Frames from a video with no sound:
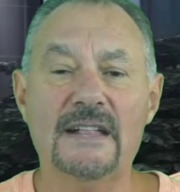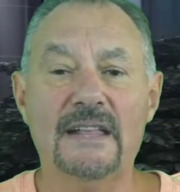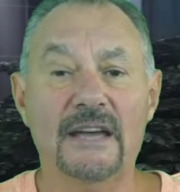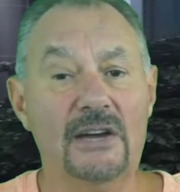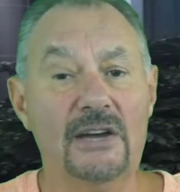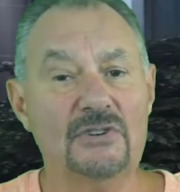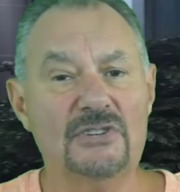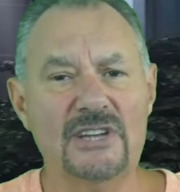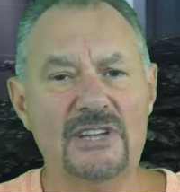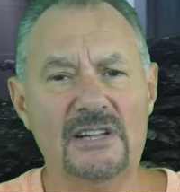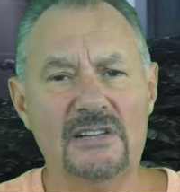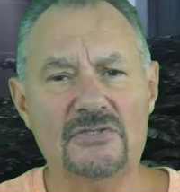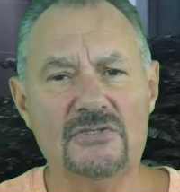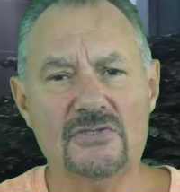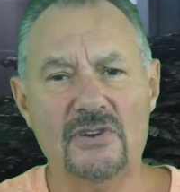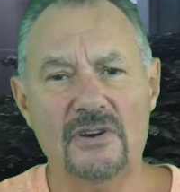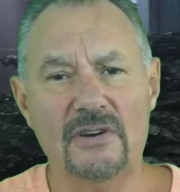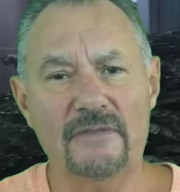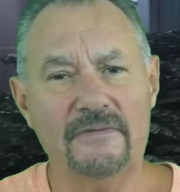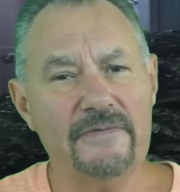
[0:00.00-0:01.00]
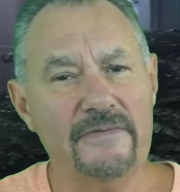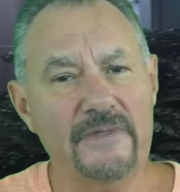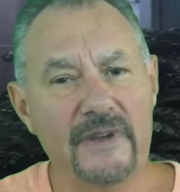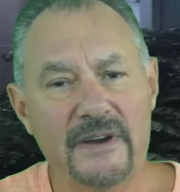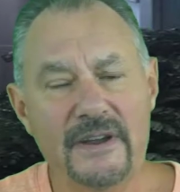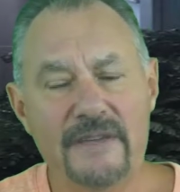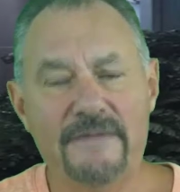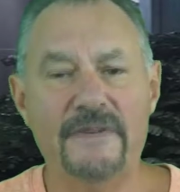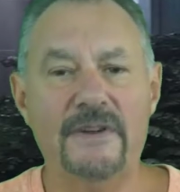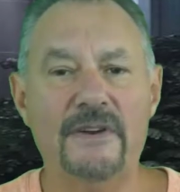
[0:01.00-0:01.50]
hotels are
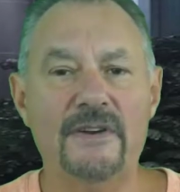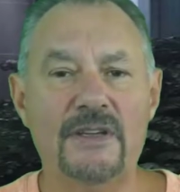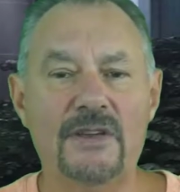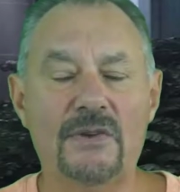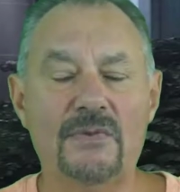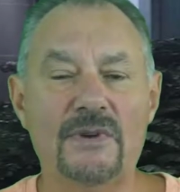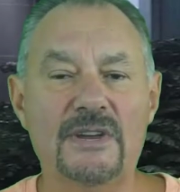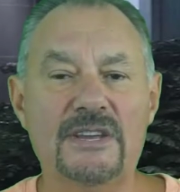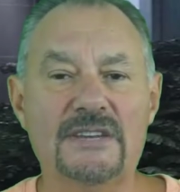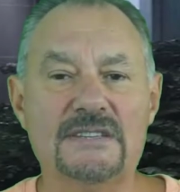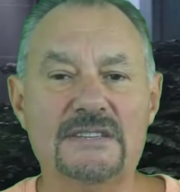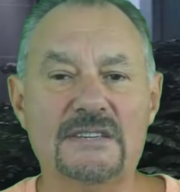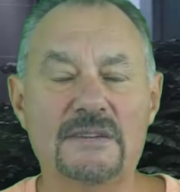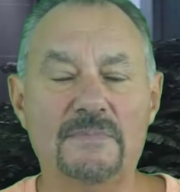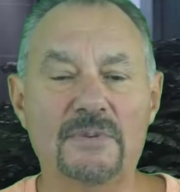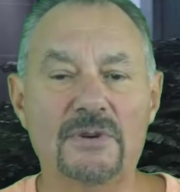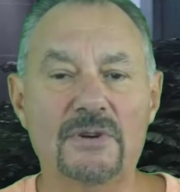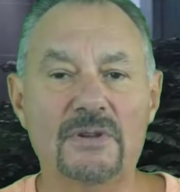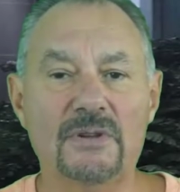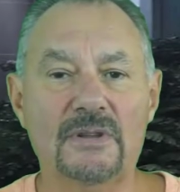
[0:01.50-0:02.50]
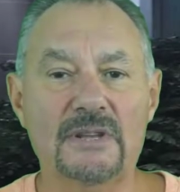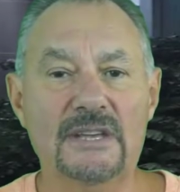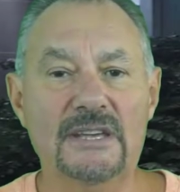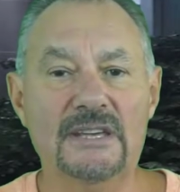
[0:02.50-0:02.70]
very reasonable.